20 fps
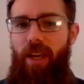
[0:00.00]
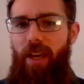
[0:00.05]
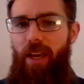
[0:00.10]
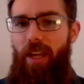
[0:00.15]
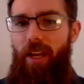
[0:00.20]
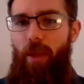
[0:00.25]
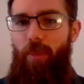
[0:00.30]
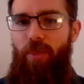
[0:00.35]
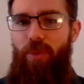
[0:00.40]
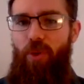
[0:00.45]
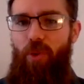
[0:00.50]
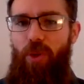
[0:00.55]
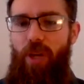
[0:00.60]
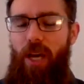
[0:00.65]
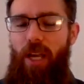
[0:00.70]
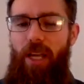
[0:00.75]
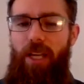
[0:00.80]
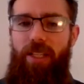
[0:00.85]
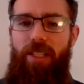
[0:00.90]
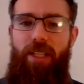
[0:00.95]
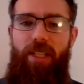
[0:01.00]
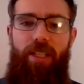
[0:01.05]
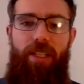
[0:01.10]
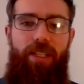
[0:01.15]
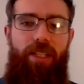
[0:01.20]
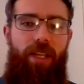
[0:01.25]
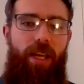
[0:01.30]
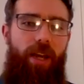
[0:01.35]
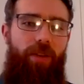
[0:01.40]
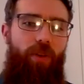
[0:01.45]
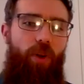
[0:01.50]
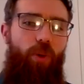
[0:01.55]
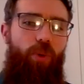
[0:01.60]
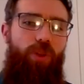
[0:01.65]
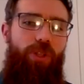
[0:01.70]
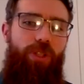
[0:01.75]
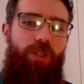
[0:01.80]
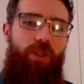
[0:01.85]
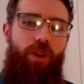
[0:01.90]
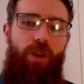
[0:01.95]
Elliptical galaxies have
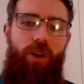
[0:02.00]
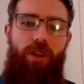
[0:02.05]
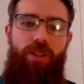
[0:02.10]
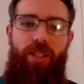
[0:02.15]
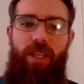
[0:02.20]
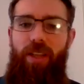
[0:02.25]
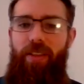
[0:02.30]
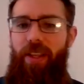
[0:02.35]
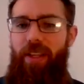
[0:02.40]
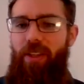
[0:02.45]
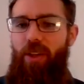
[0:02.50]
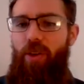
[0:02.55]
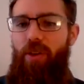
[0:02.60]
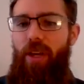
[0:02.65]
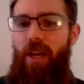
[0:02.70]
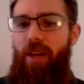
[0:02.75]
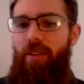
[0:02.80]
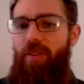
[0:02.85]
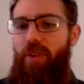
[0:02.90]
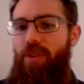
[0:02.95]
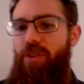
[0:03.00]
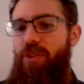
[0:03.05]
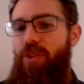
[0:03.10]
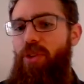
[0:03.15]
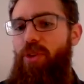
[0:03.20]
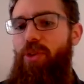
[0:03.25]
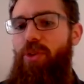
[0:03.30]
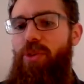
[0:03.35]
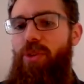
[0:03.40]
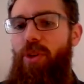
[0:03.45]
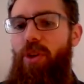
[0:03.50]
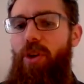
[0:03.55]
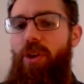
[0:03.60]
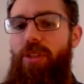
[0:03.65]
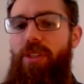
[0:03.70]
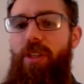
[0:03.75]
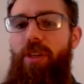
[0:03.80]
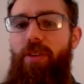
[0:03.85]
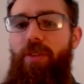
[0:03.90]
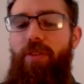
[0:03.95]
older stars and they don't have those new stars
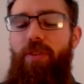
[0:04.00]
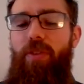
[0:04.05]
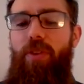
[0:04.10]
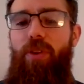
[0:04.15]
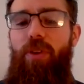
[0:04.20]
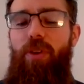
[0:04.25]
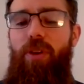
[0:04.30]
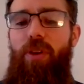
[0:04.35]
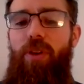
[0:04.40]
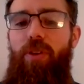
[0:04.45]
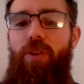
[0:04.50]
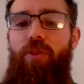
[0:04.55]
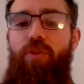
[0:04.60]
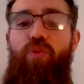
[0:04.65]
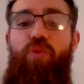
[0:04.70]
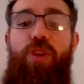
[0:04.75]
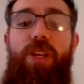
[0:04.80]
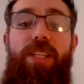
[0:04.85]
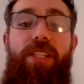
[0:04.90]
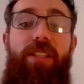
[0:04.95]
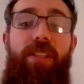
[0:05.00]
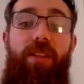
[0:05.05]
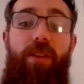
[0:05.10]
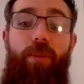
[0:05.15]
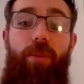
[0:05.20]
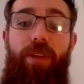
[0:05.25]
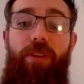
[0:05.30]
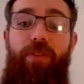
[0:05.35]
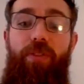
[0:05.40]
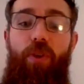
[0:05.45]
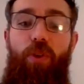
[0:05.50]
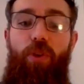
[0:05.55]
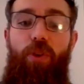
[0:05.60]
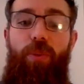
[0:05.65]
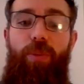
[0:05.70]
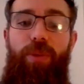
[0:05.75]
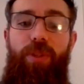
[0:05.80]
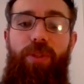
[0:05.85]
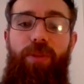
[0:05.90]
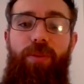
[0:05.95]
that have recently been
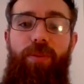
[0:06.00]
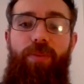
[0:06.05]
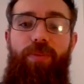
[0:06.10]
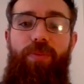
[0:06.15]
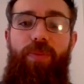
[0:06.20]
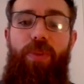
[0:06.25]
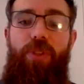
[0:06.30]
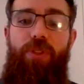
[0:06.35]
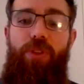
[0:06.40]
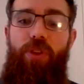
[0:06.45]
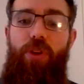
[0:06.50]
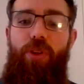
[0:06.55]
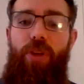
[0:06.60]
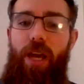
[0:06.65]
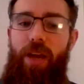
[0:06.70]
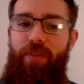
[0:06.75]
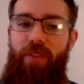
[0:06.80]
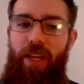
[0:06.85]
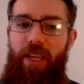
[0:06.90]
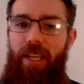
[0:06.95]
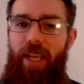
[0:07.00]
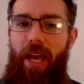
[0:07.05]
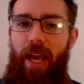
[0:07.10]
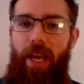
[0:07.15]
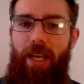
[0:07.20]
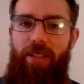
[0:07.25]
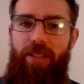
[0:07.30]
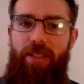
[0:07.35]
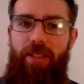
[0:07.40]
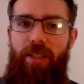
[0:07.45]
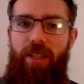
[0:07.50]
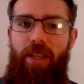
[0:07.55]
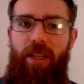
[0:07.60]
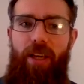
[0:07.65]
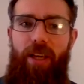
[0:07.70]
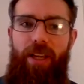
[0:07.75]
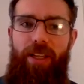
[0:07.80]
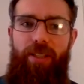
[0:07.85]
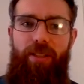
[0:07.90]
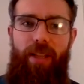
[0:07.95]
formed. So they don't have that gas.
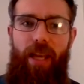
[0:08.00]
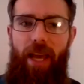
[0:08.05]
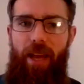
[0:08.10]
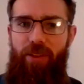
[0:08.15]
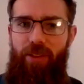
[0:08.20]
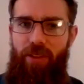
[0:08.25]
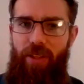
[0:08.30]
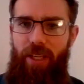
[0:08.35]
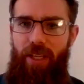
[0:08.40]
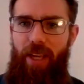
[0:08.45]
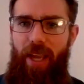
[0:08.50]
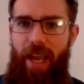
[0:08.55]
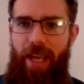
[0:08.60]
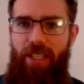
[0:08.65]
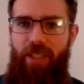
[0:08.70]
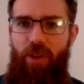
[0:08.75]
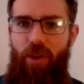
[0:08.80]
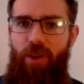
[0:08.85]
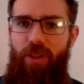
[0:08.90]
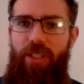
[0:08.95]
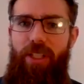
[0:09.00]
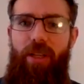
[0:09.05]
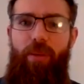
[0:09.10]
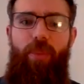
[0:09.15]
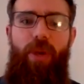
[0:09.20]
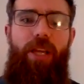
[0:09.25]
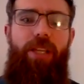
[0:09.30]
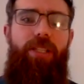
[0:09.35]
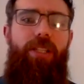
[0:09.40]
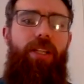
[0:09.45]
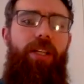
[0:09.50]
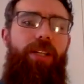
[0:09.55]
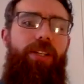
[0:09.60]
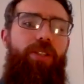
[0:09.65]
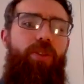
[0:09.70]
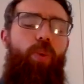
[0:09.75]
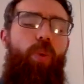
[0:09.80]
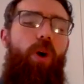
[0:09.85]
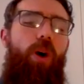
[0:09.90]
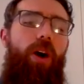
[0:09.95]
It's down to their gas content basically as
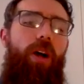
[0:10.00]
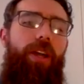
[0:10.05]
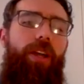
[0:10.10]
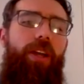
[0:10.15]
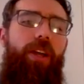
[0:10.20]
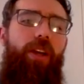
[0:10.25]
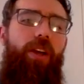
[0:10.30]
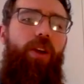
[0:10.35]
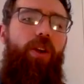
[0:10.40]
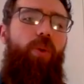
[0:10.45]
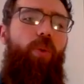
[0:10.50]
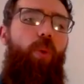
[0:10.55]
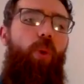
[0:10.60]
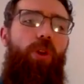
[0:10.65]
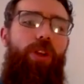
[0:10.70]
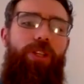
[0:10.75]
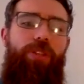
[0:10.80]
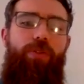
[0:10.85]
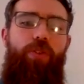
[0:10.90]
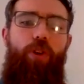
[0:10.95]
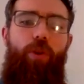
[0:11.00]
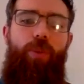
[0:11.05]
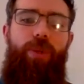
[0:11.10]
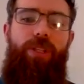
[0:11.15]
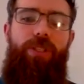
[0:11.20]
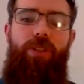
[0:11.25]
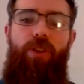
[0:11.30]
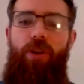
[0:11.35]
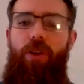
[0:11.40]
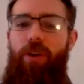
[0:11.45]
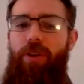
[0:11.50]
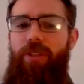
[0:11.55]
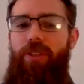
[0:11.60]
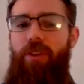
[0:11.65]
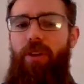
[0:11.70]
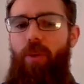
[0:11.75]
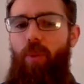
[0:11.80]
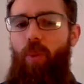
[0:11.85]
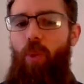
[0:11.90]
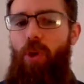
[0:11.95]
to why one is forming stars
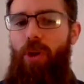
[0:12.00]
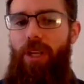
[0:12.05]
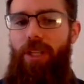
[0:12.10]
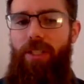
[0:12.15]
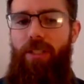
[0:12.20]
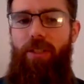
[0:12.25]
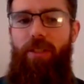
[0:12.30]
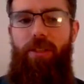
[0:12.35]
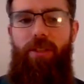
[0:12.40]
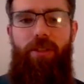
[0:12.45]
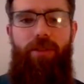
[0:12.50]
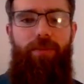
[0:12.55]
and one isn't.